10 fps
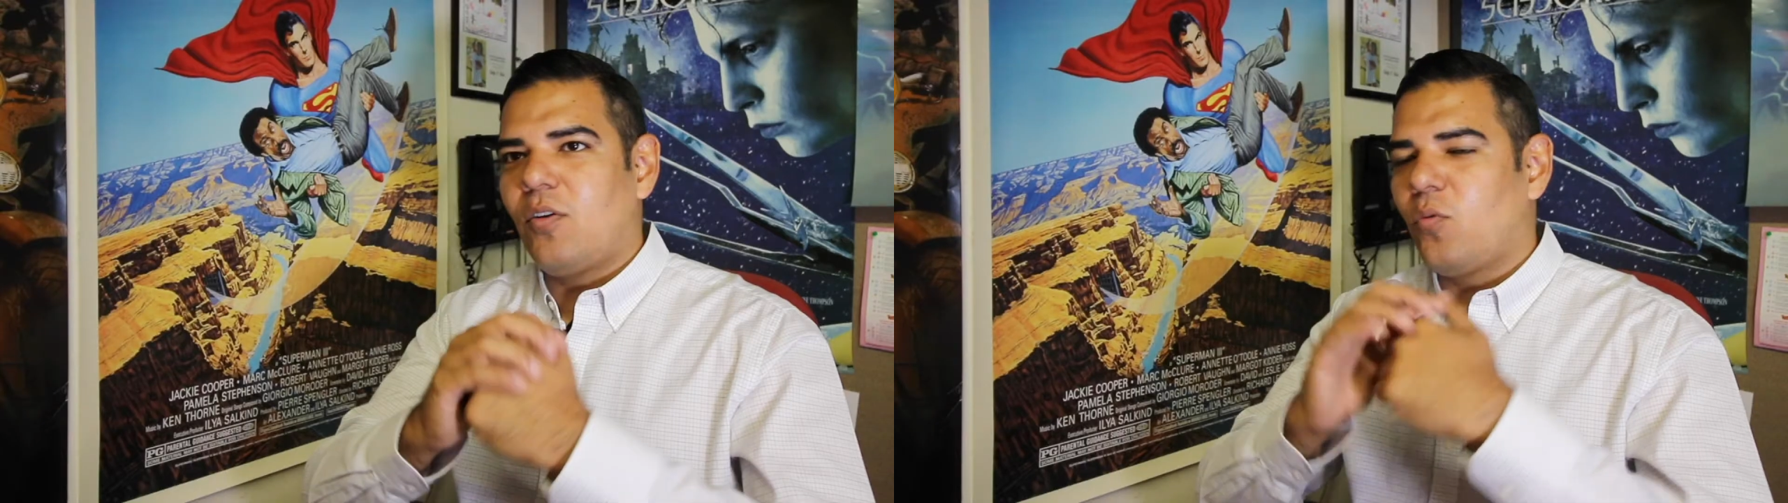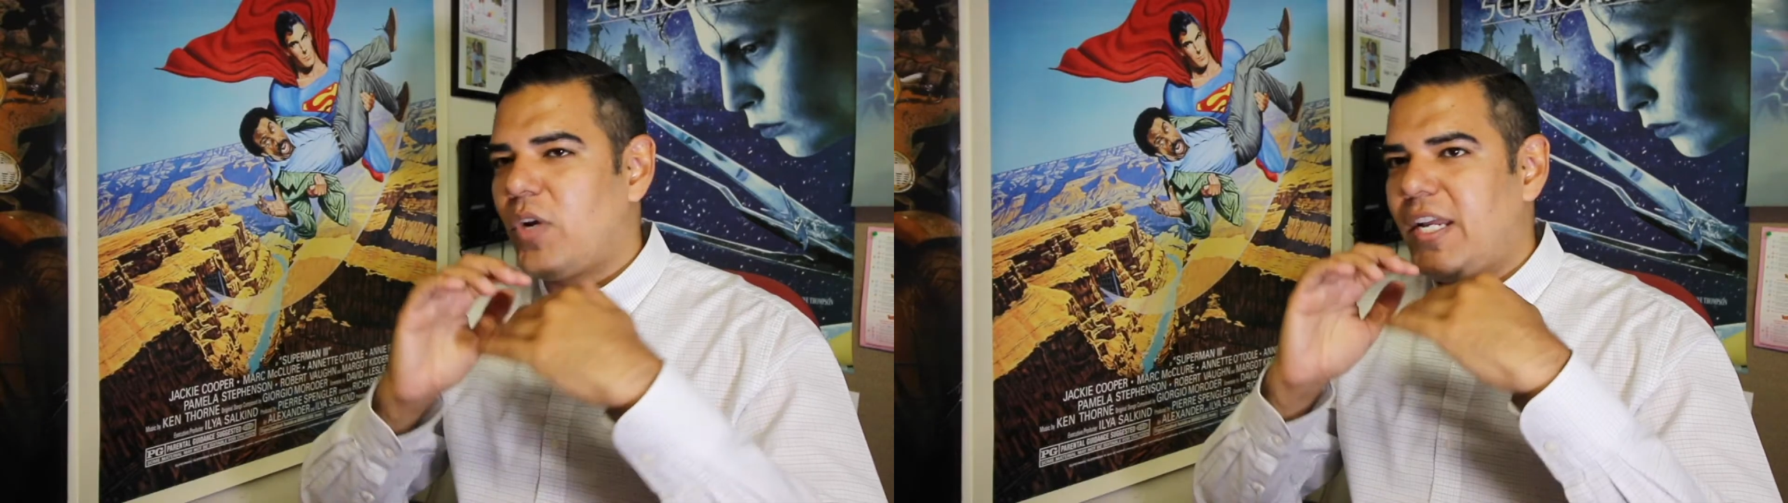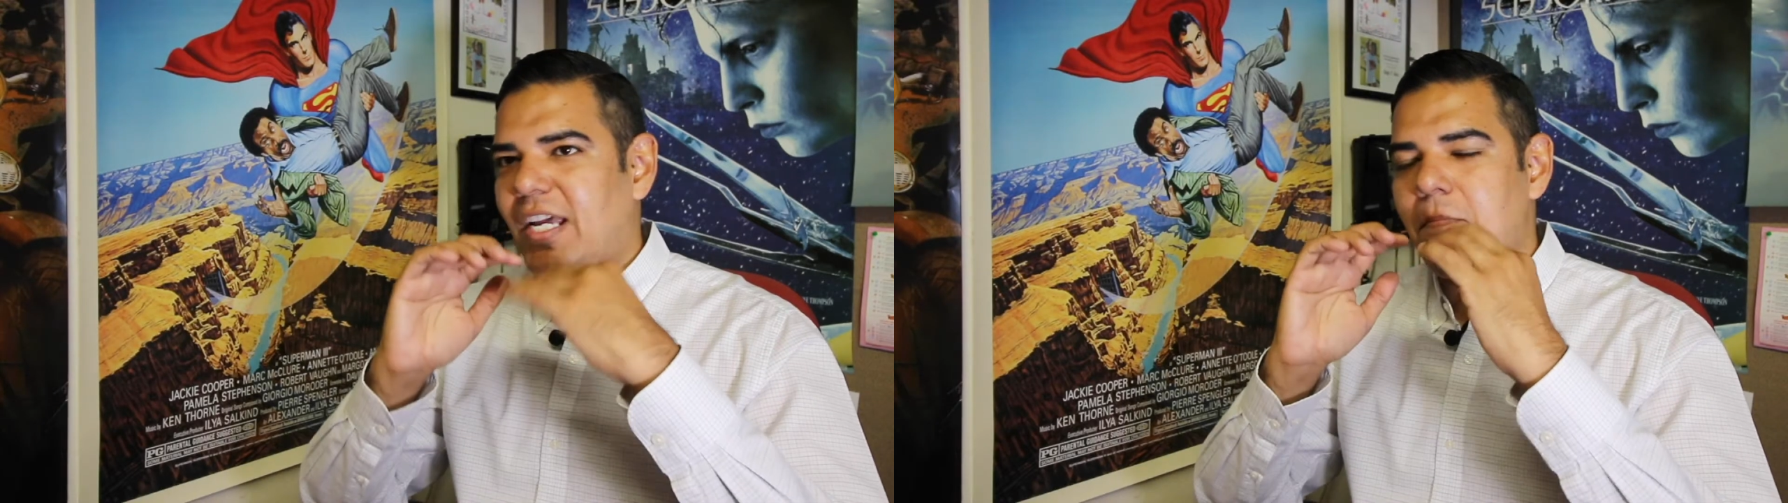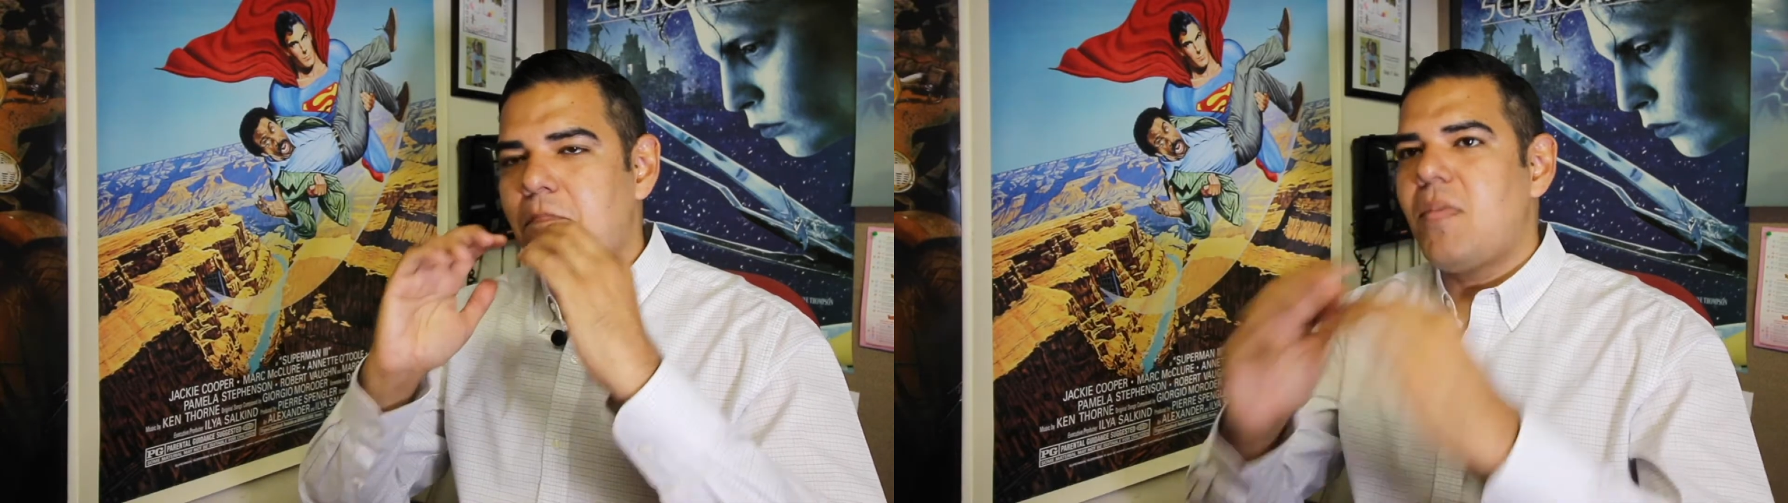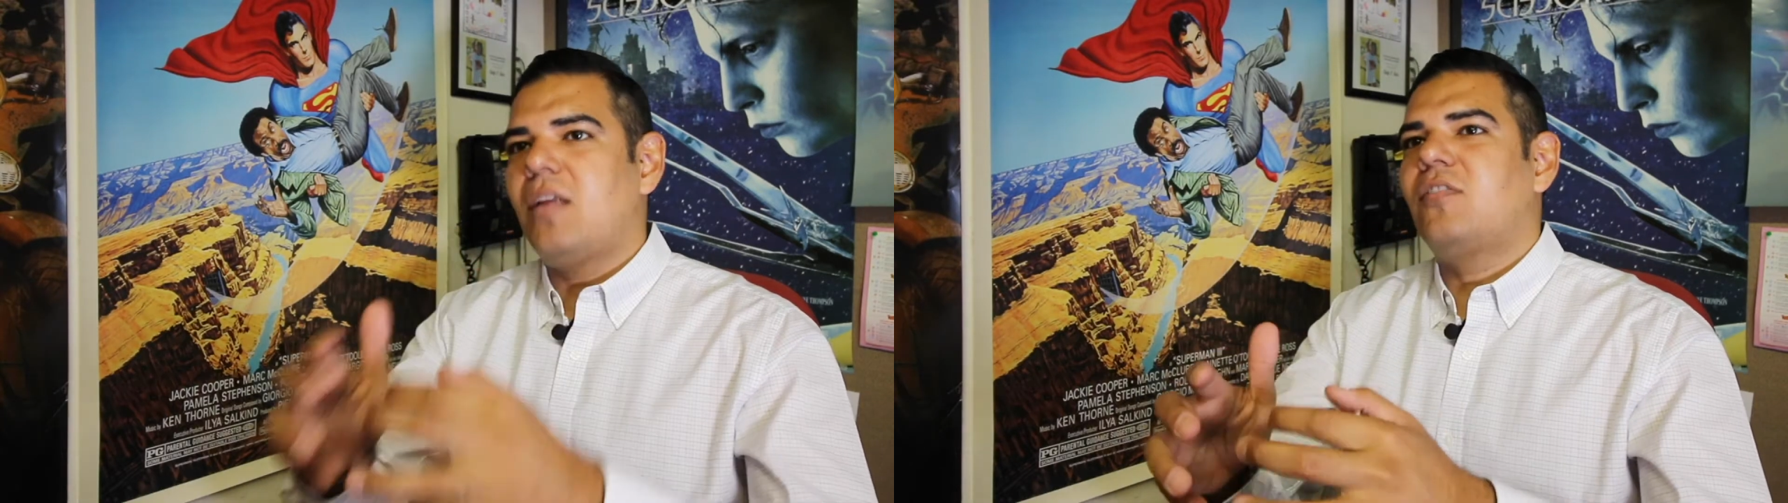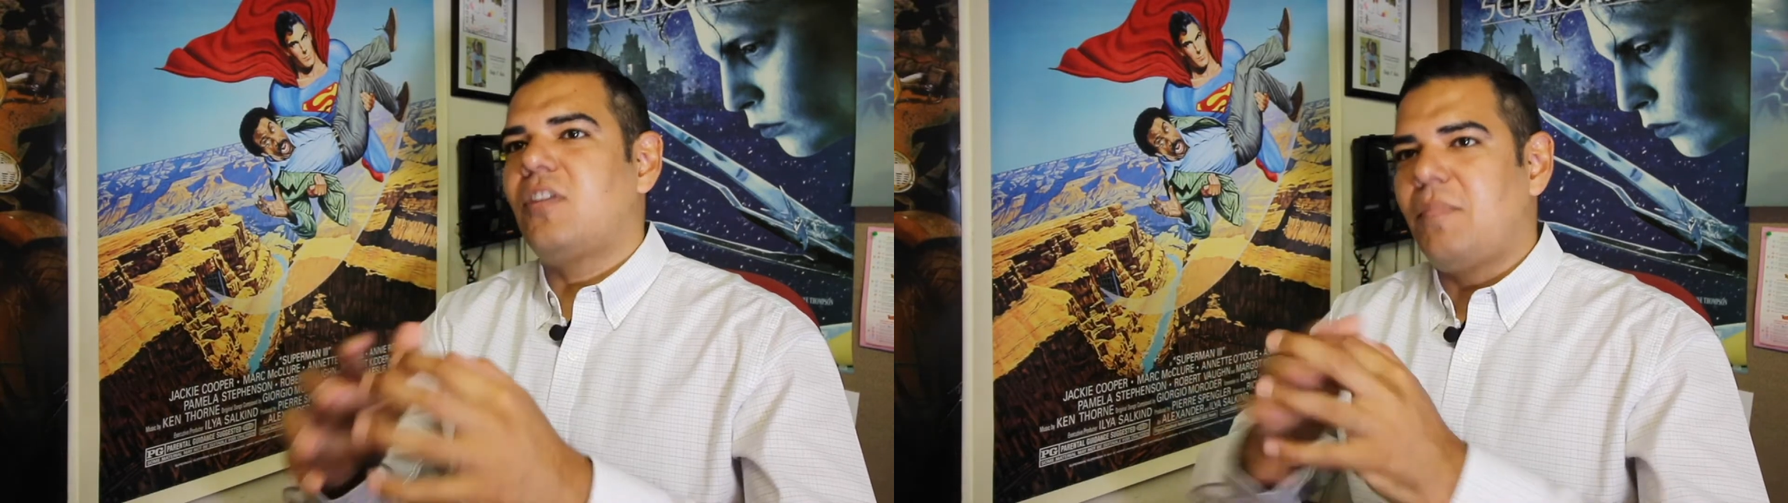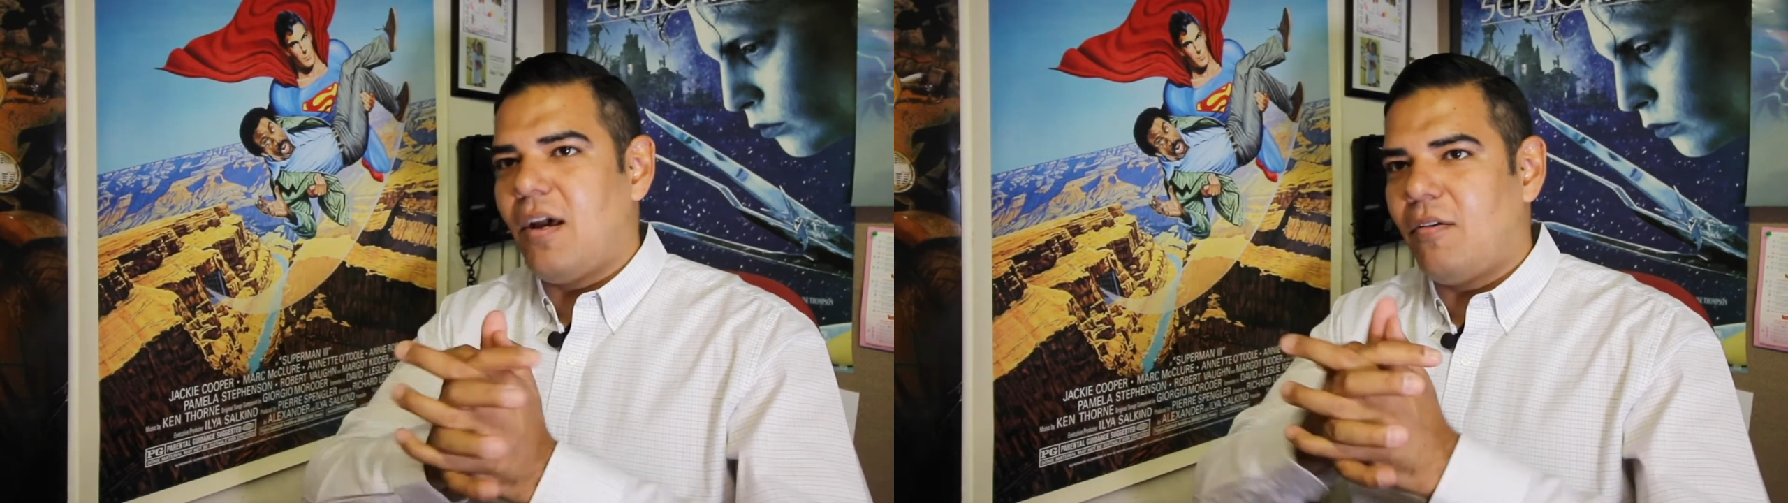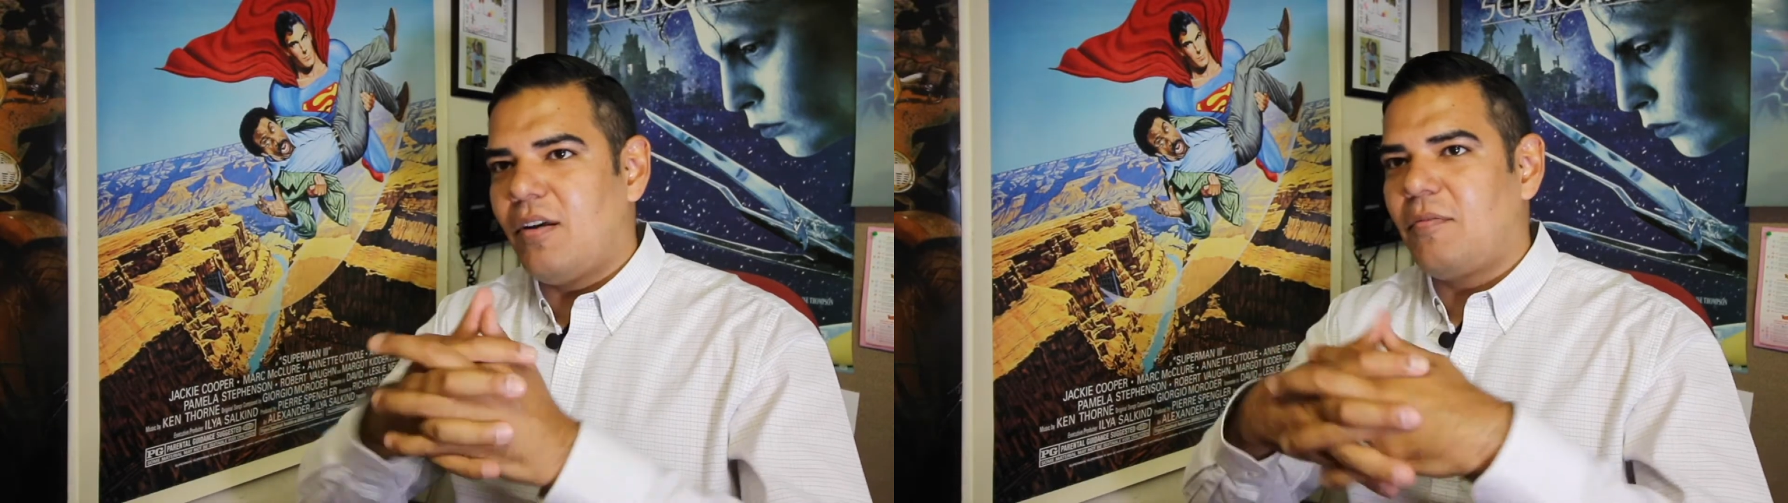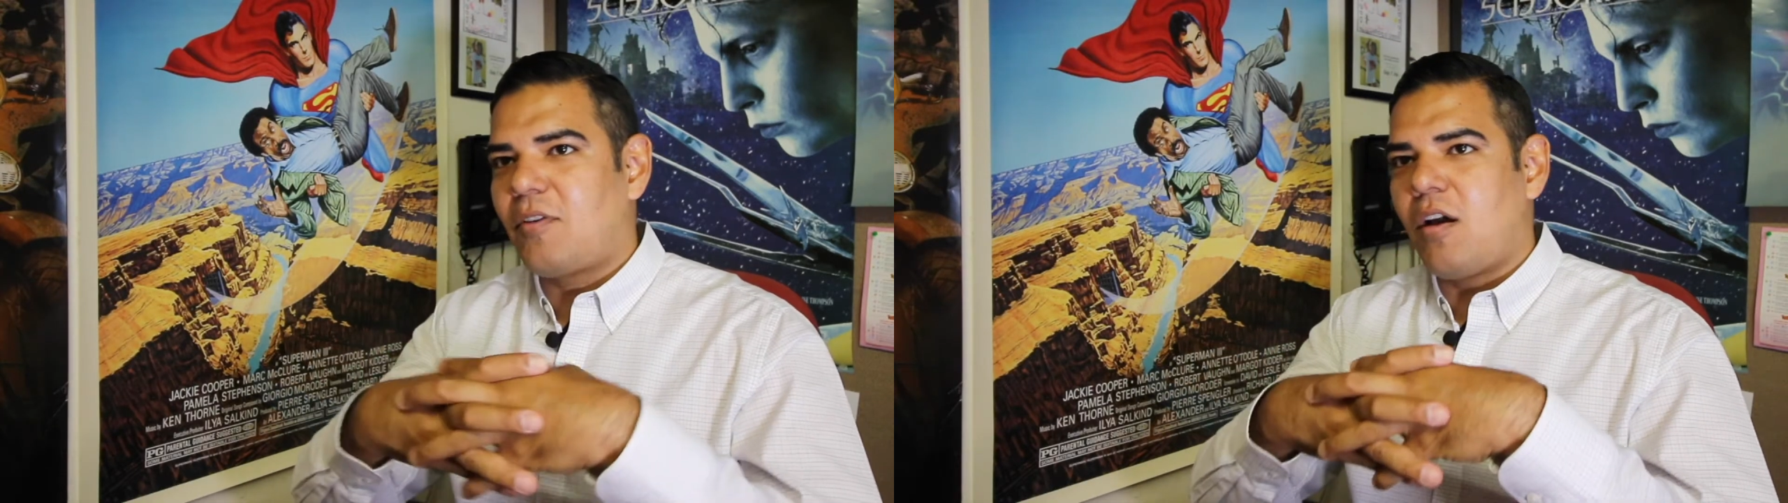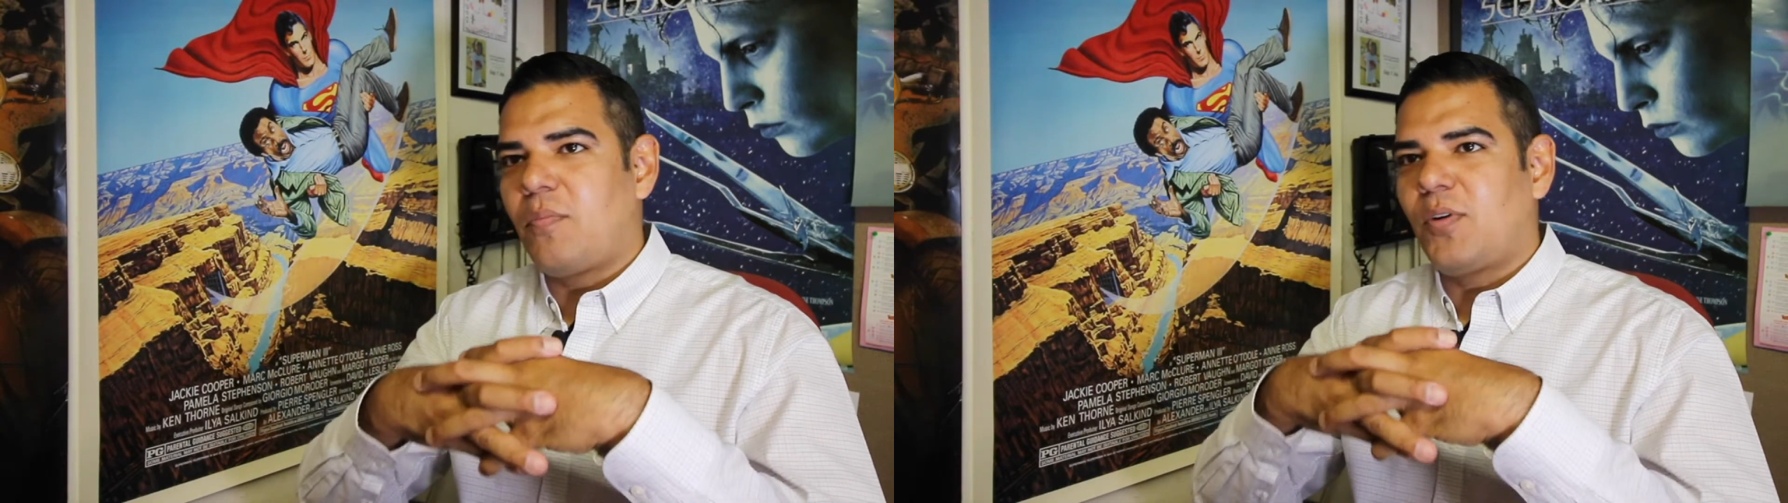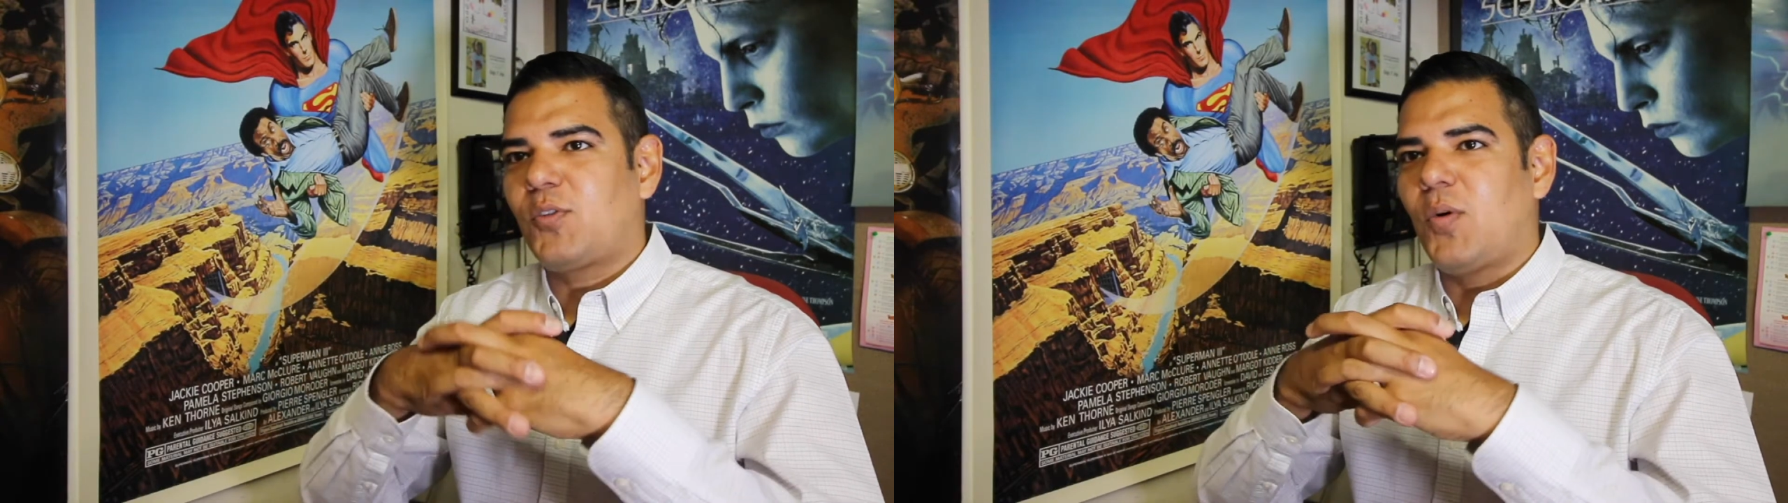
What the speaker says: reading an immense amount of comic books